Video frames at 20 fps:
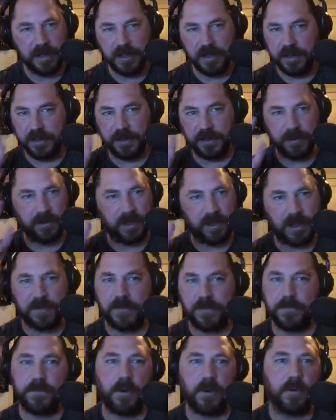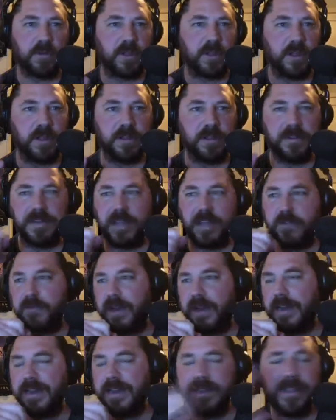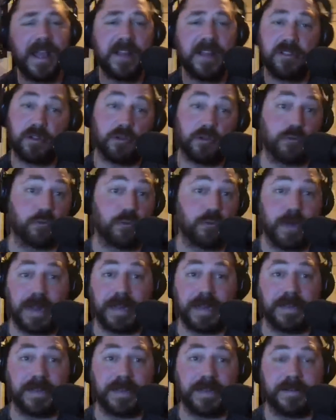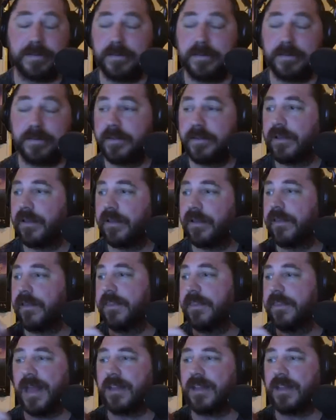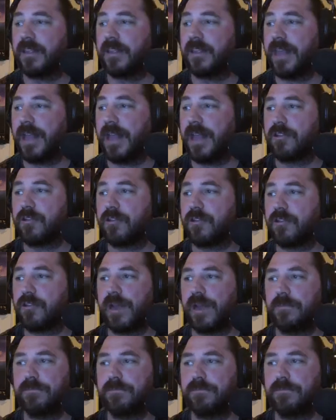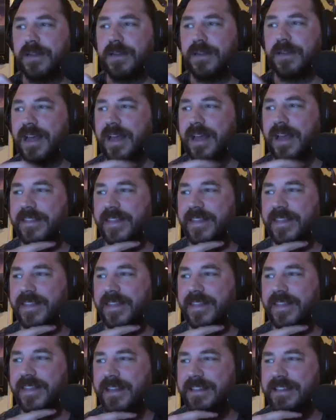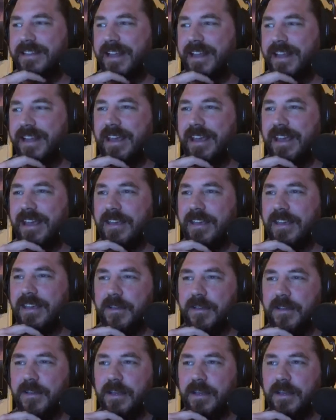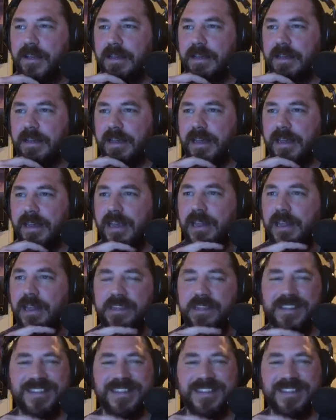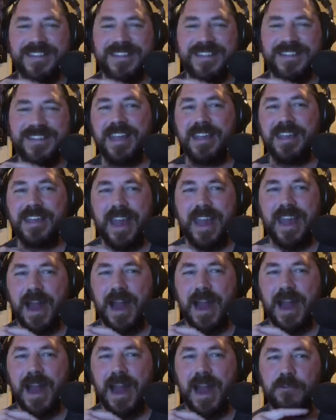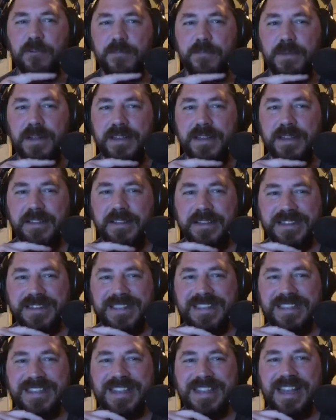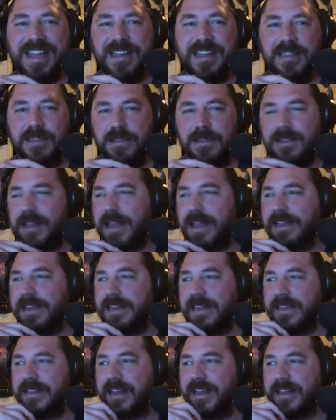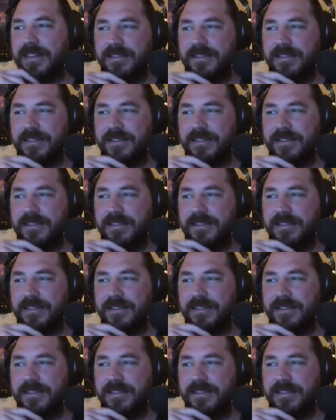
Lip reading: do stuff in post to degrain it. That's great. That's great, but at the end of the day, it's the slick camera movement, the slick lighting that